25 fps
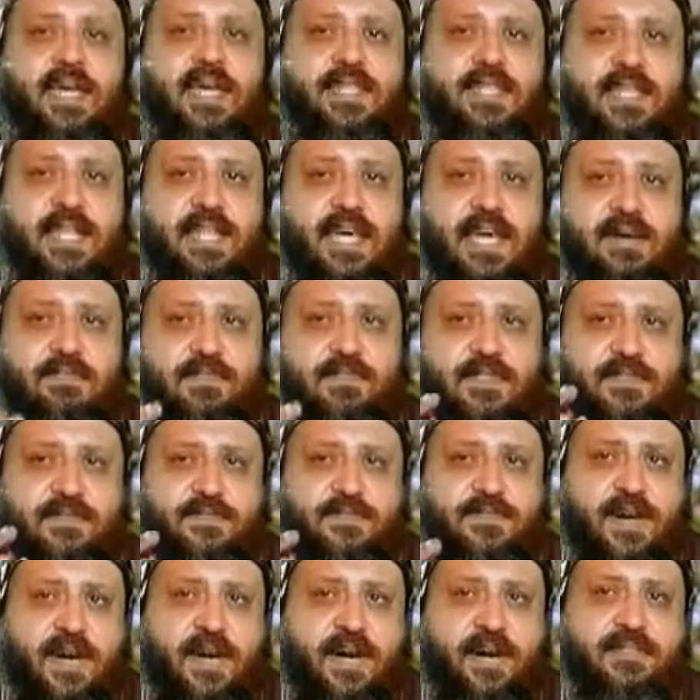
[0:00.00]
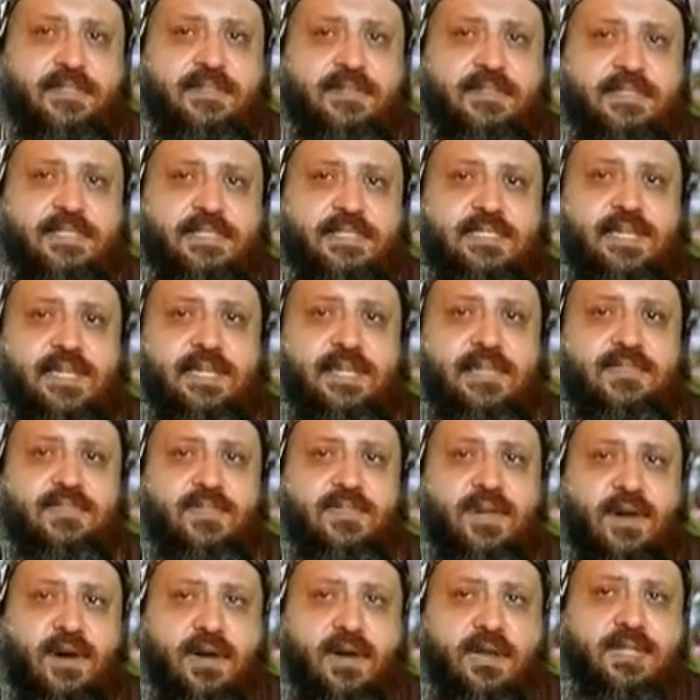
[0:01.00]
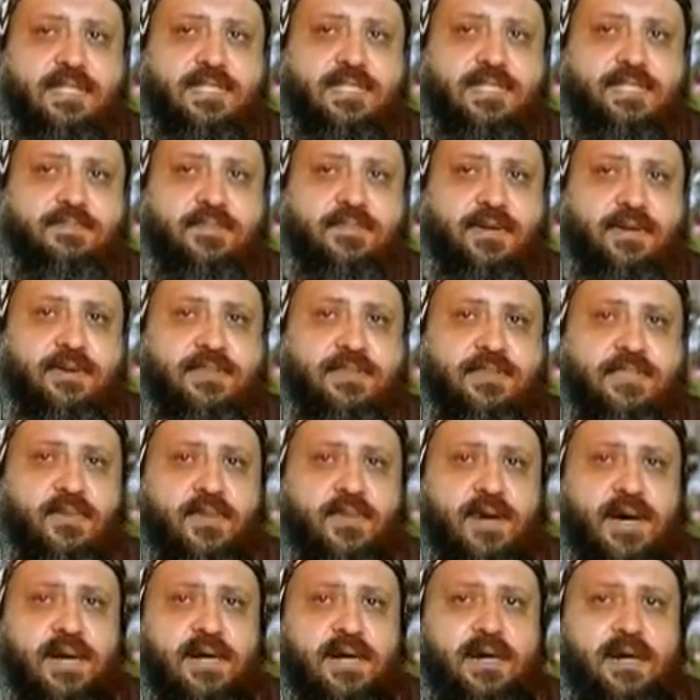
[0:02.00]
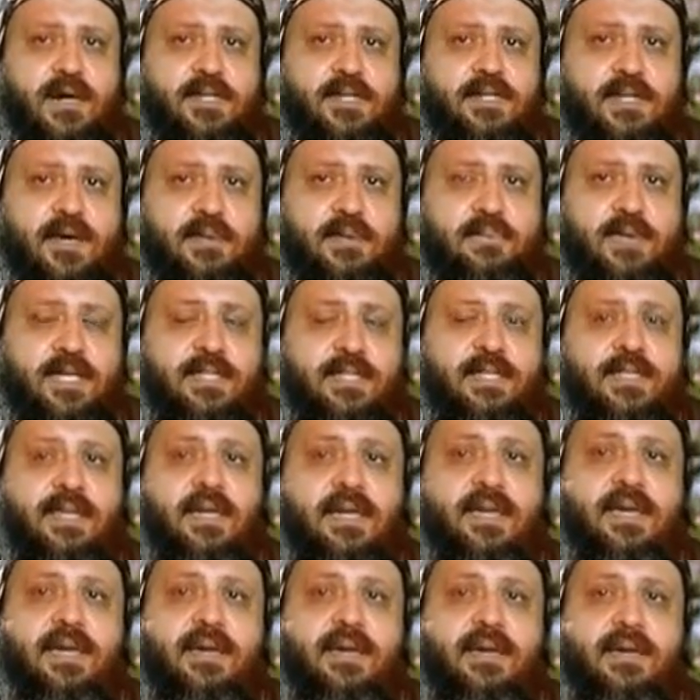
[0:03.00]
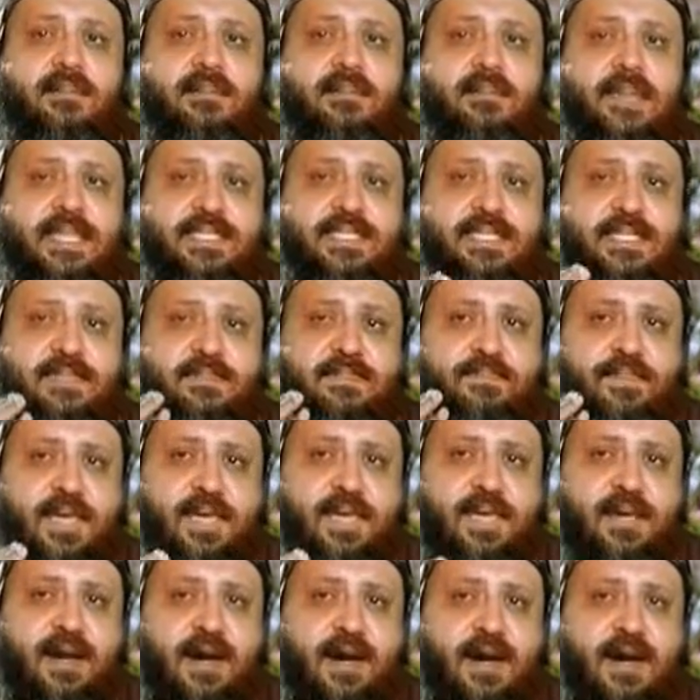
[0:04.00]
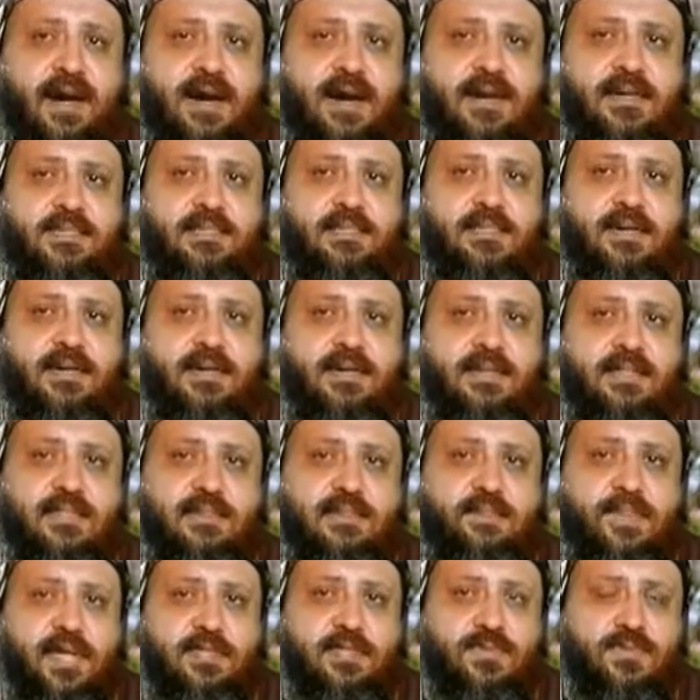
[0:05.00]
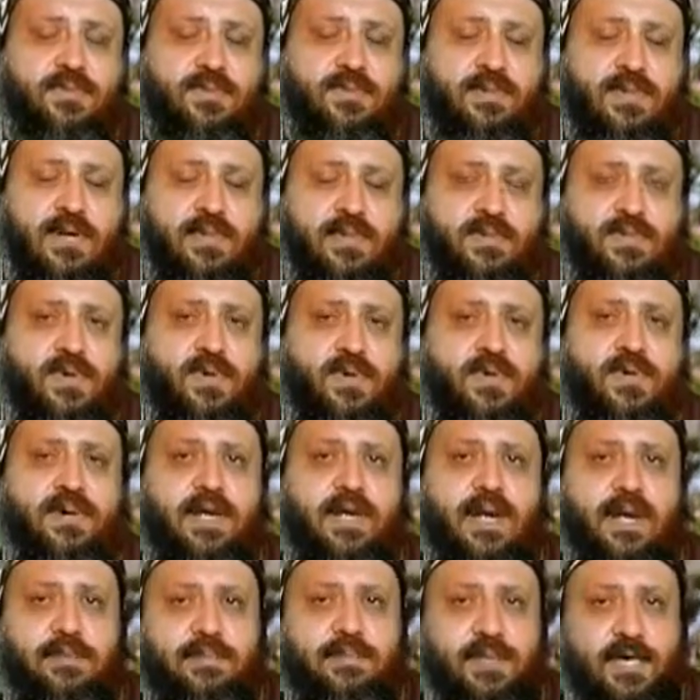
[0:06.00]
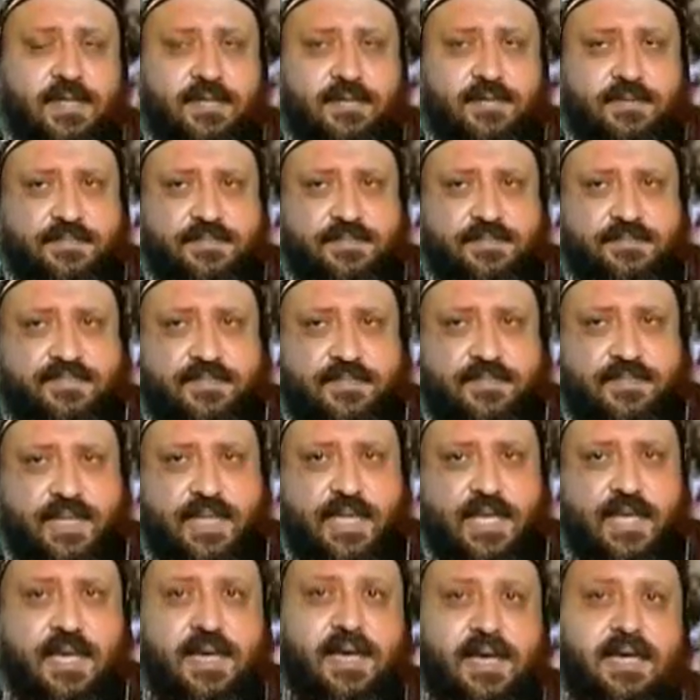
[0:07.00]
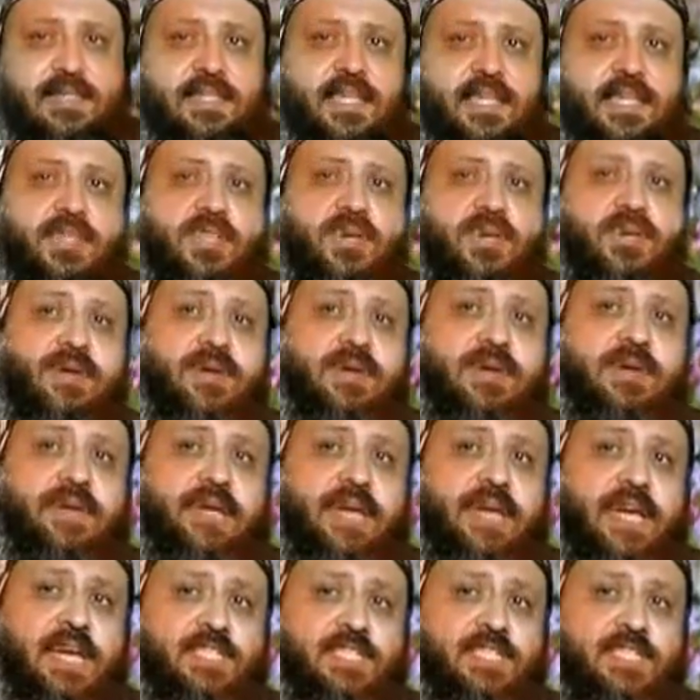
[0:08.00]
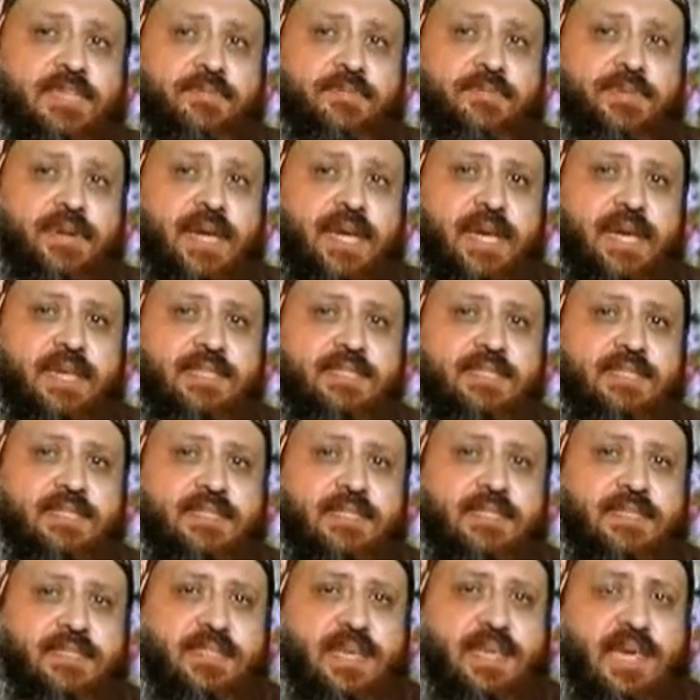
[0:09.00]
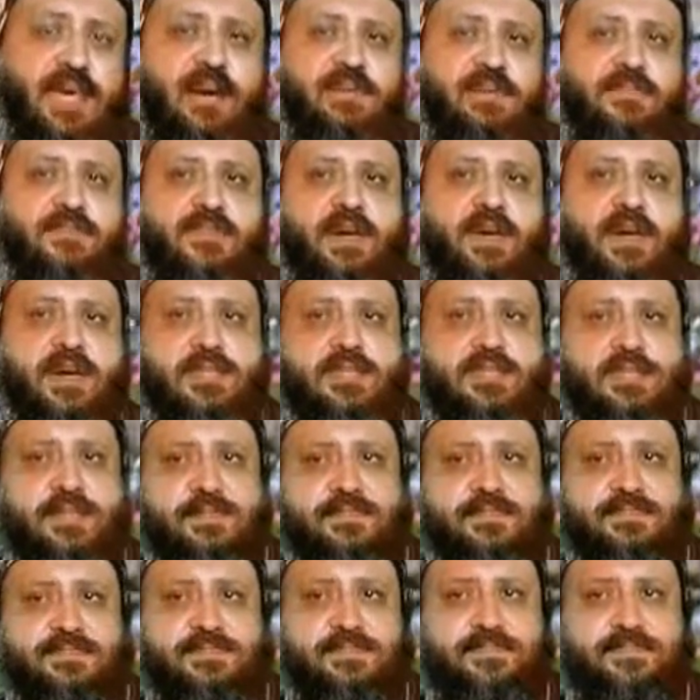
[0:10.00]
in the name of the Father, the Son, and the Holy Spirit, the one God. Amen. Blessed be God, the Pantocrator. Amen. Then the congregation prays the Our Father.